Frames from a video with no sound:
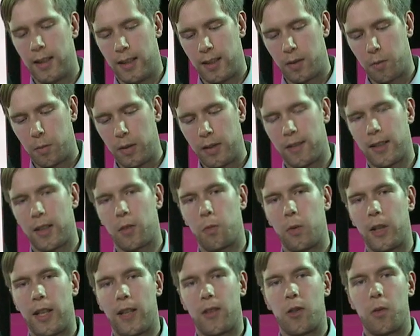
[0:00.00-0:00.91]
It means
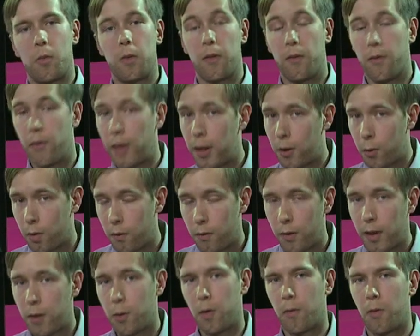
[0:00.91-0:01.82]
that we had to be very,
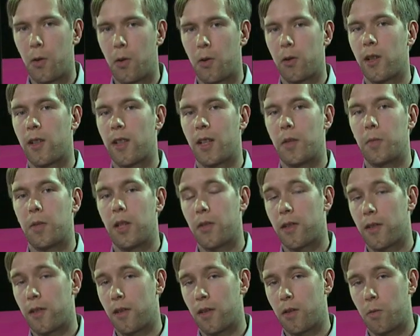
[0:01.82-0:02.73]
very wrong
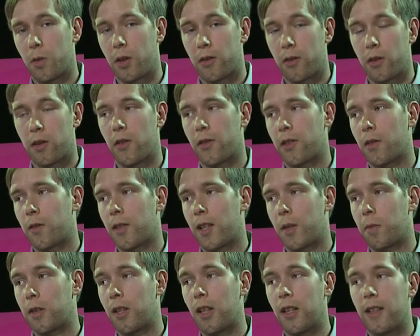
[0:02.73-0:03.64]
about what our cost of
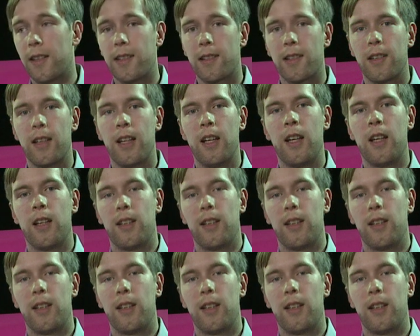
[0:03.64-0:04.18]
capital is